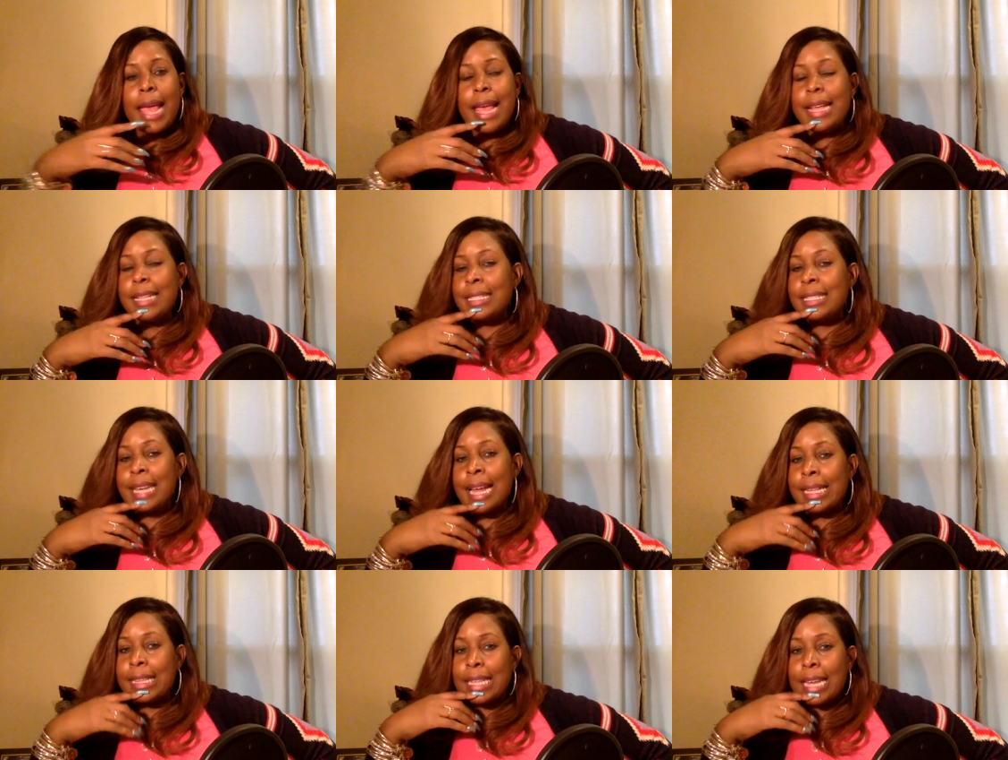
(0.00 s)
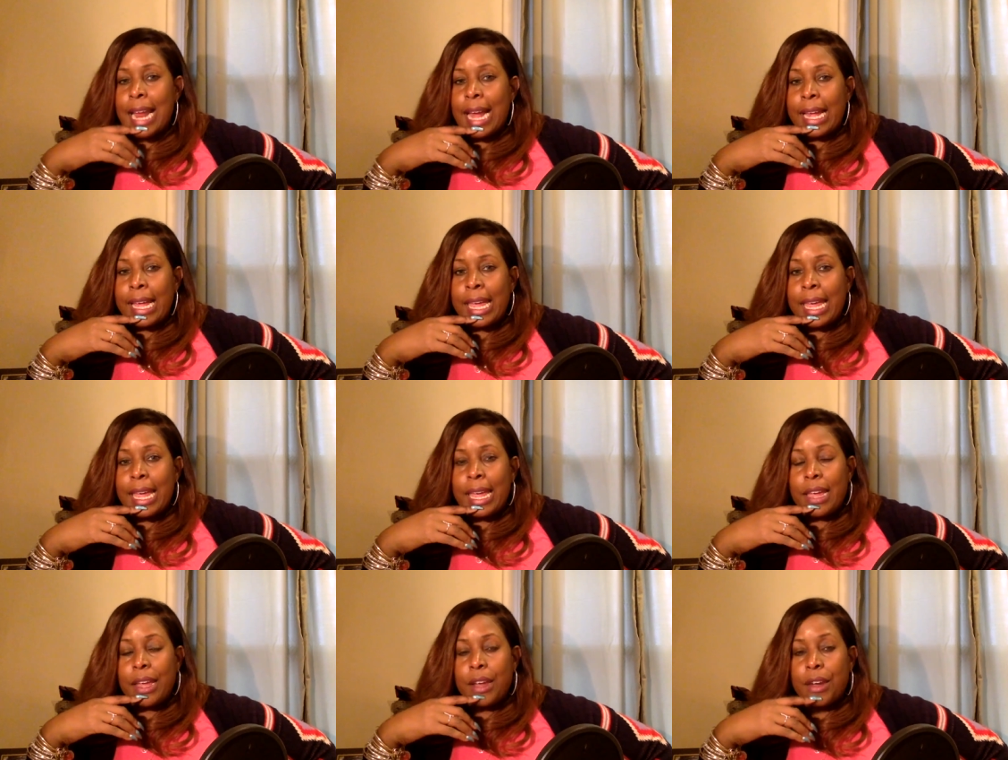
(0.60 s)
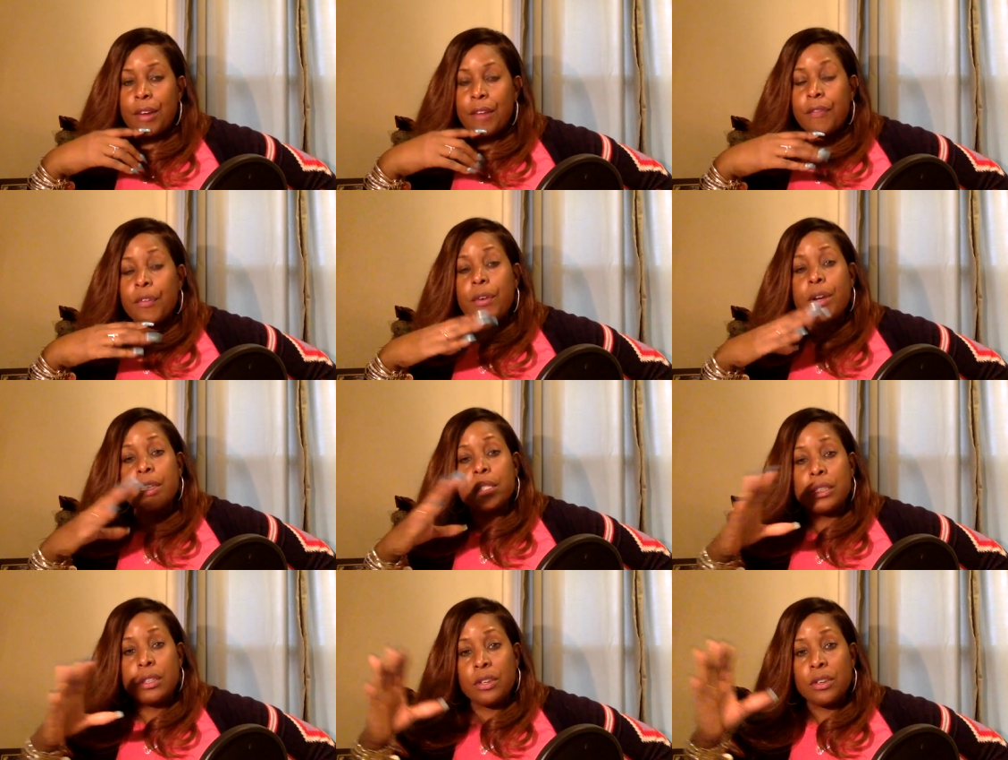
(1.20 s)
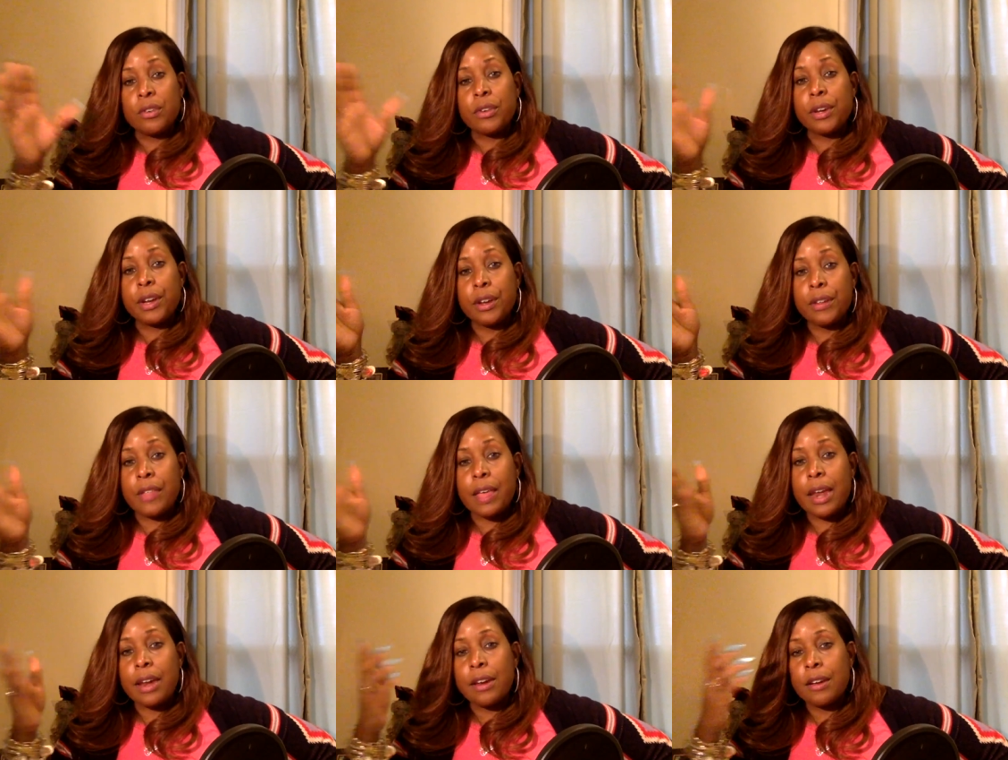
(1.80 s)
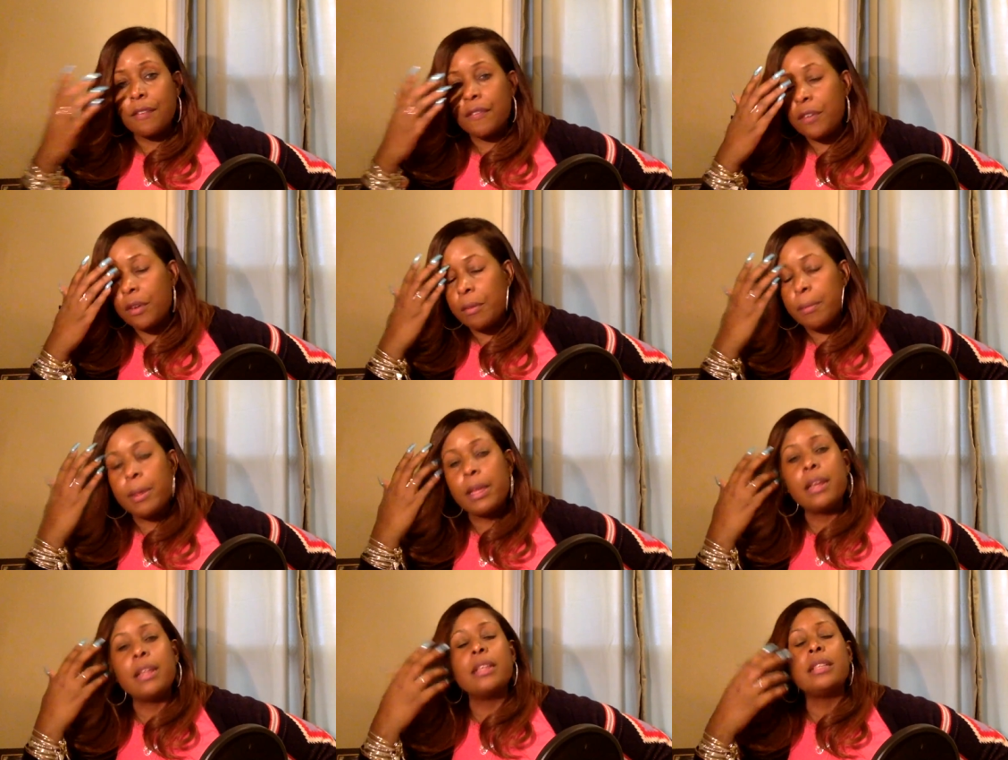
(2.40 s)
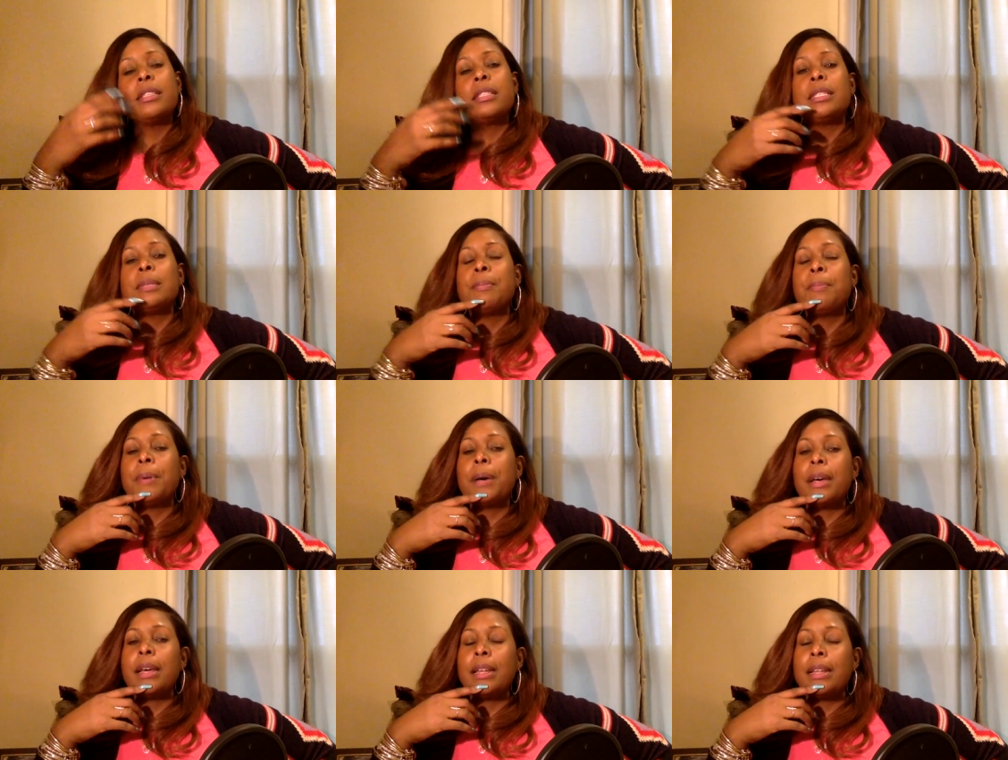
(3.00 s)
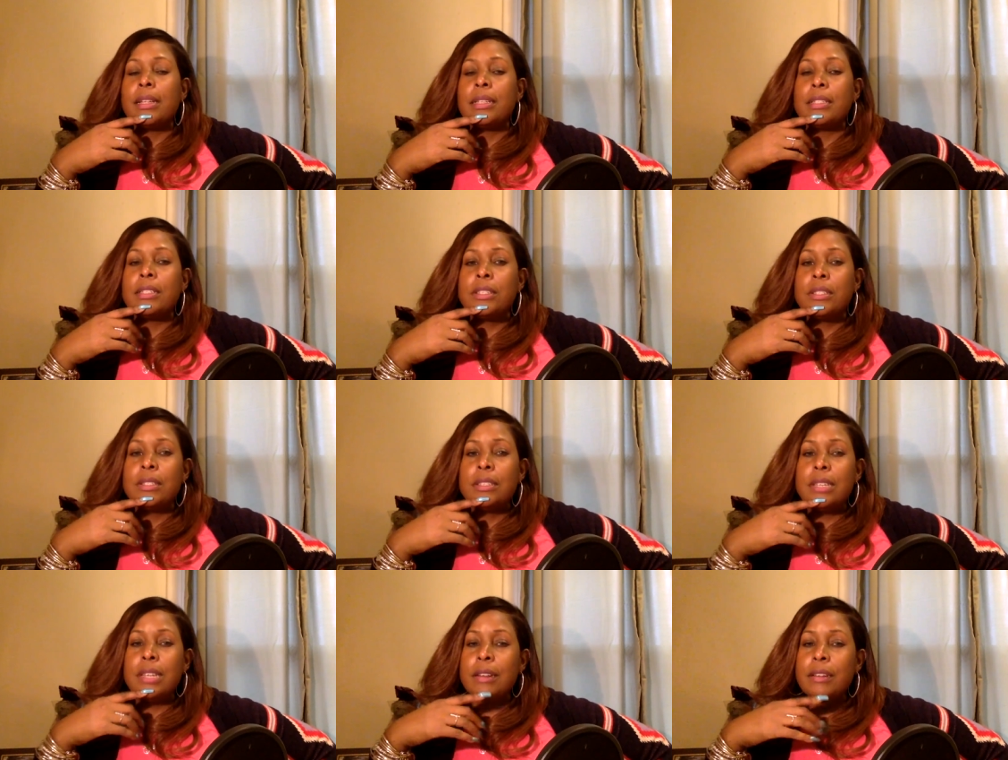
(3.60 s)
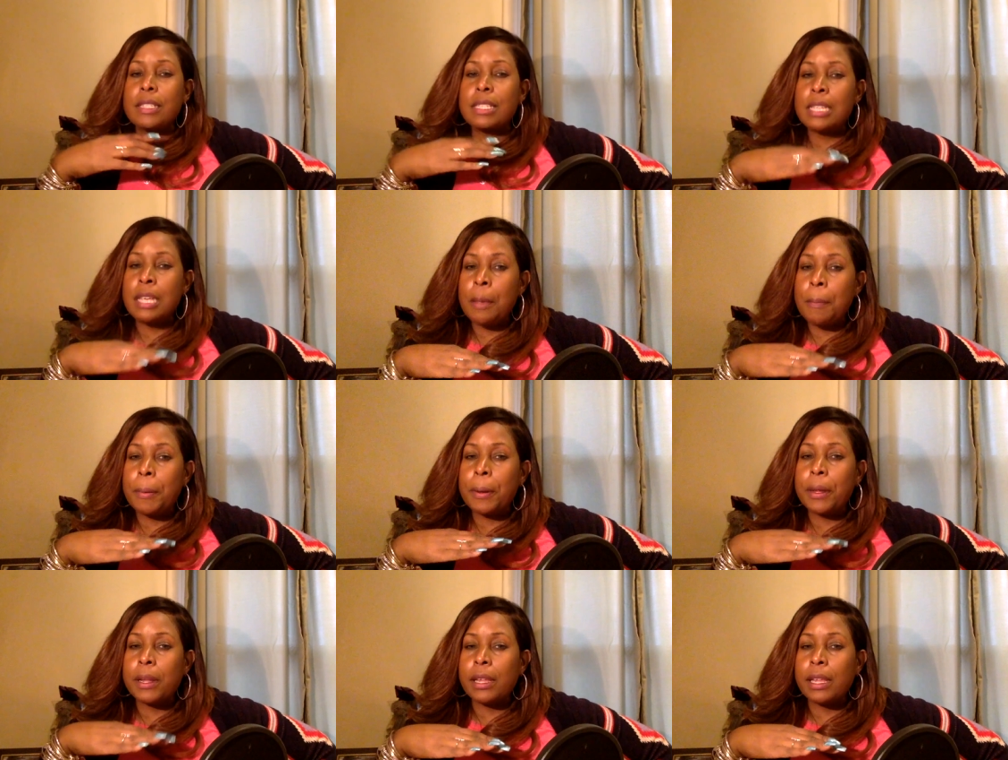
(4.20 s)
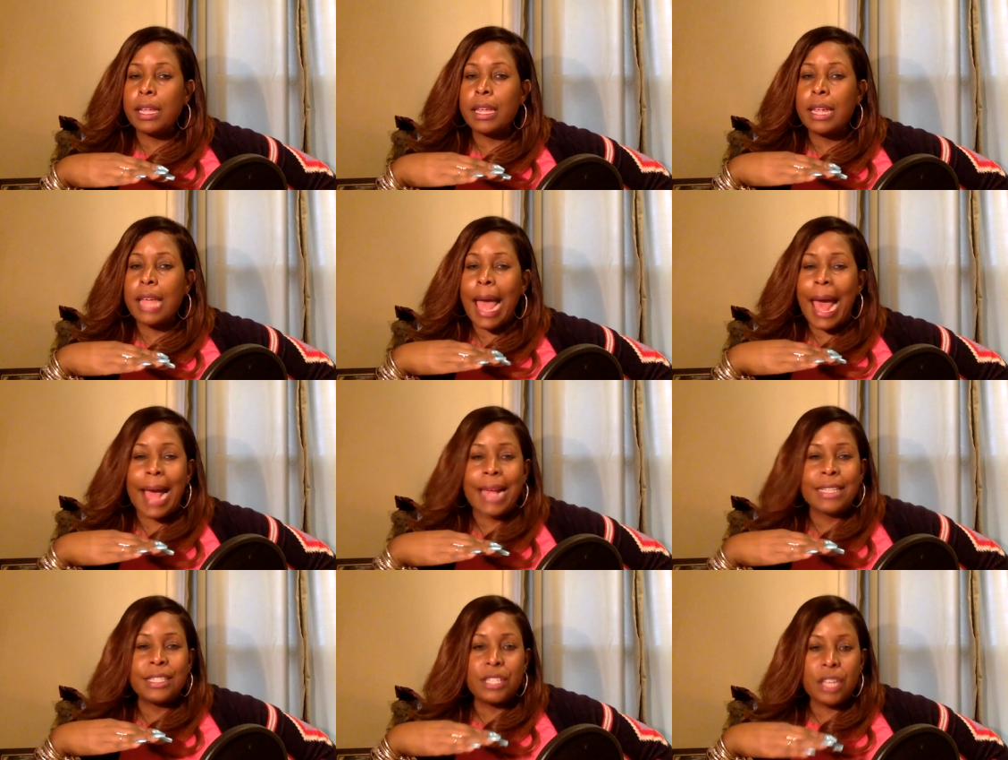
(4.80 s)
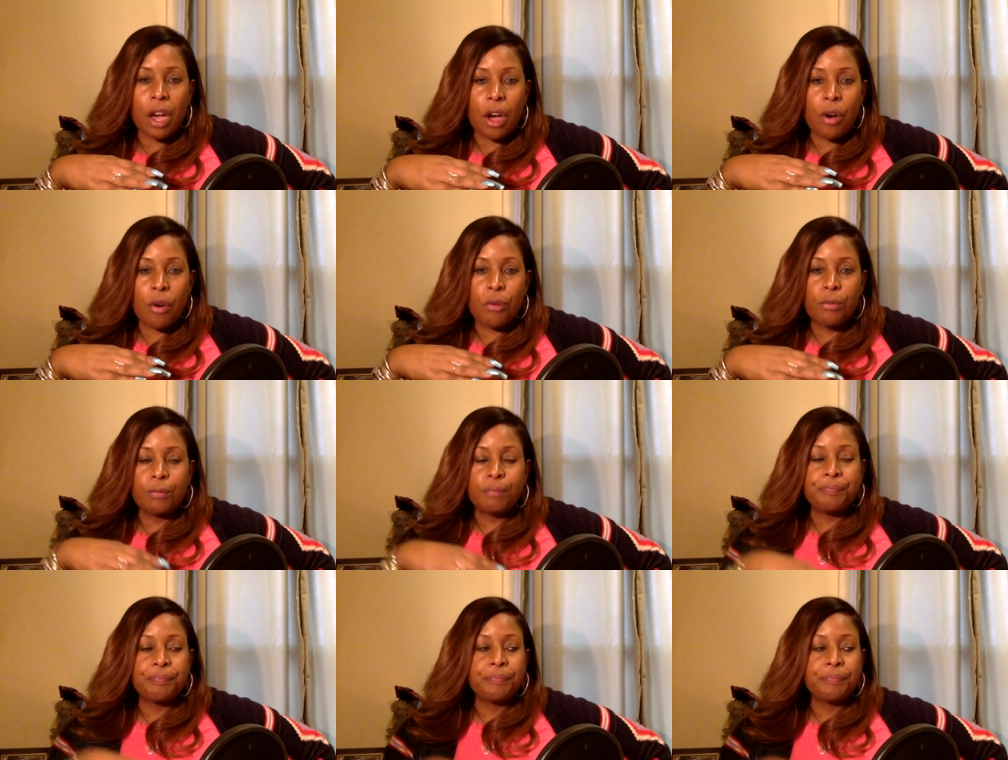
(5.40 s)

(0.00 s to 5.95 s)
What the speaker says: It's not that I can't hear a voice, and you'll hear that in a few minutes, but typically I don't.